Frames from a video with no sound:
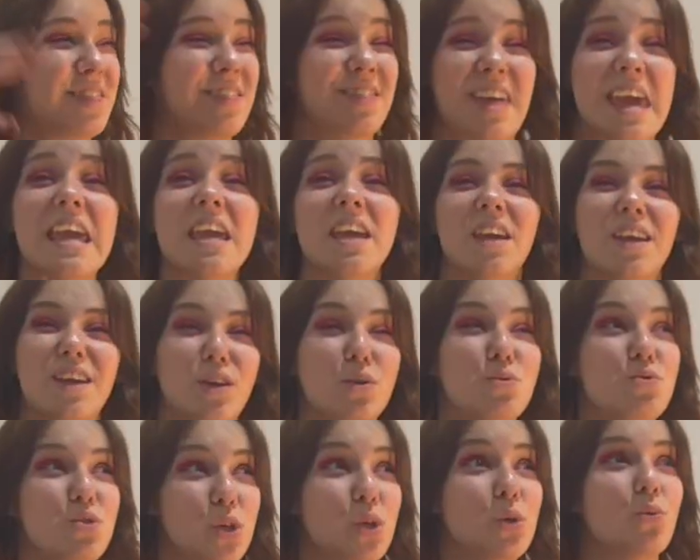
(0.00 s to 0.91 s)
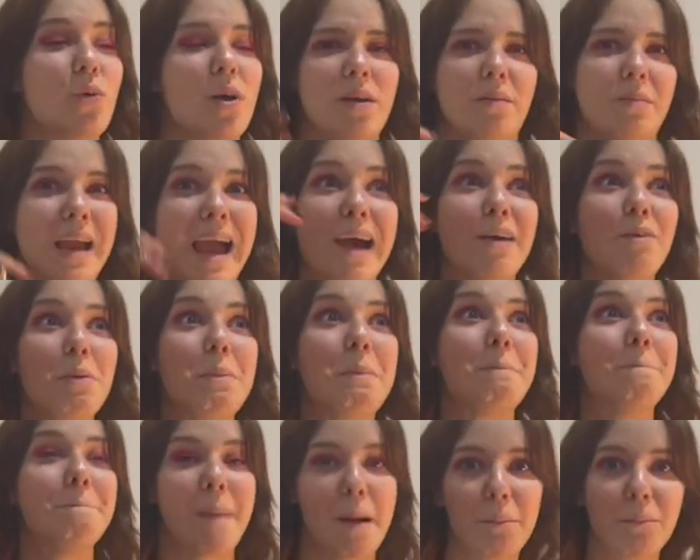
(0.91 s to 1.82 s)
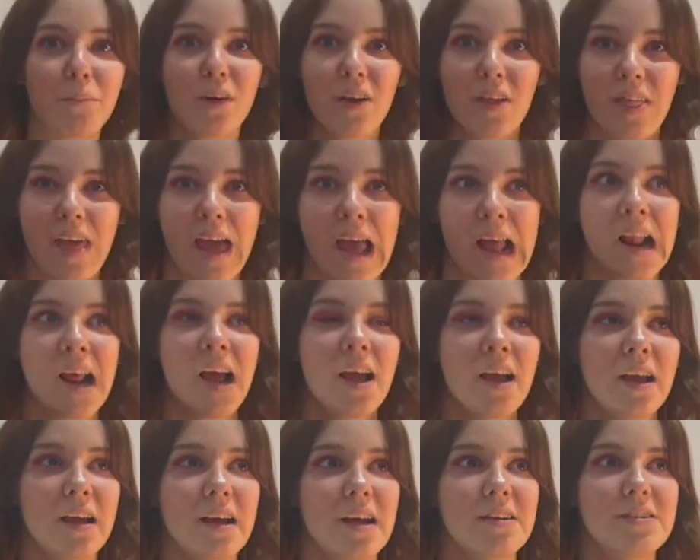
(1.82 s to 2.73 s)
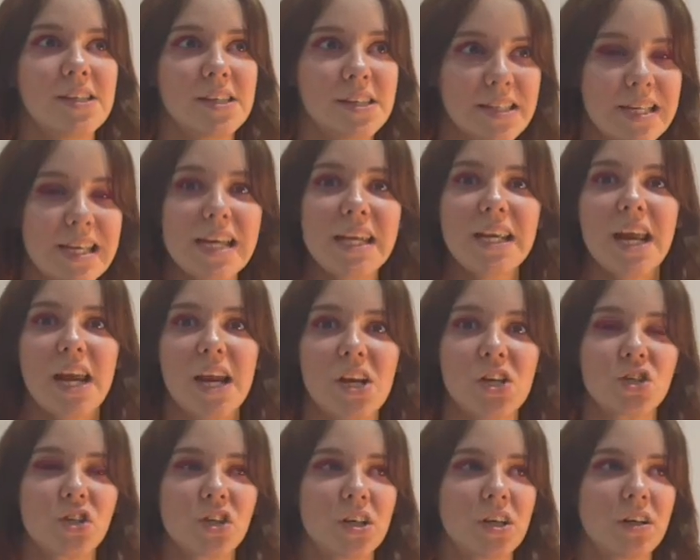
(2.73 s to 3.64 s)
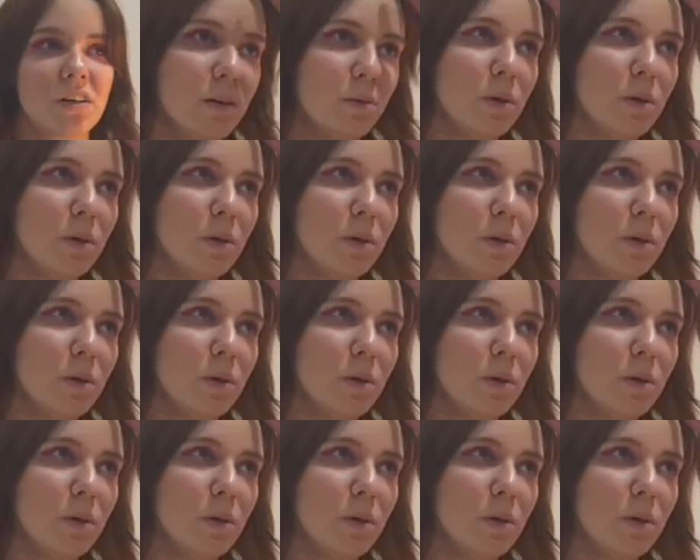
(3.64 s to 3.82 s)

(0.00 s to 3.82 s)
thing you do. I, I remember that as a teenager,